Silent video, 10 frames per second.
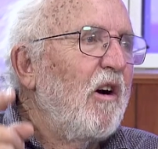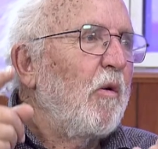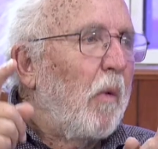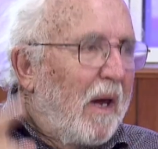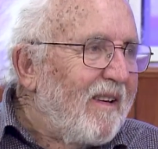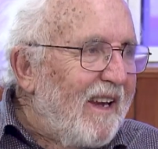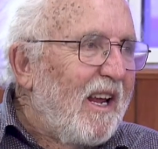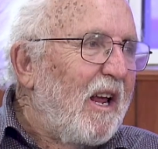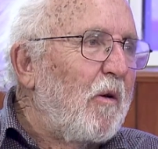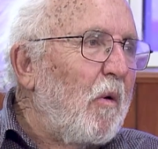with
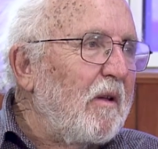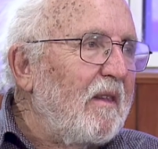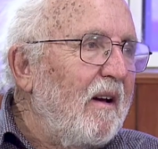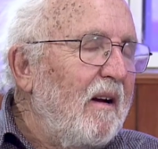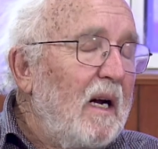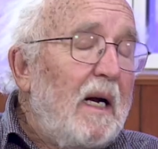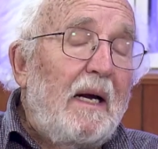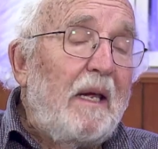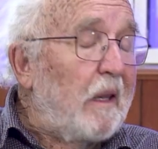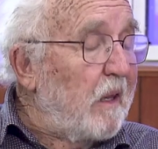liquid water
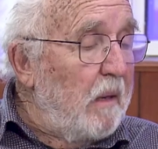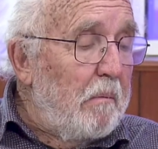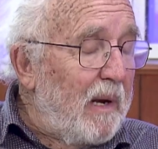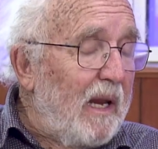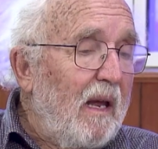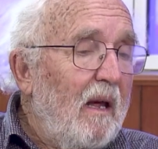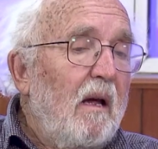is simply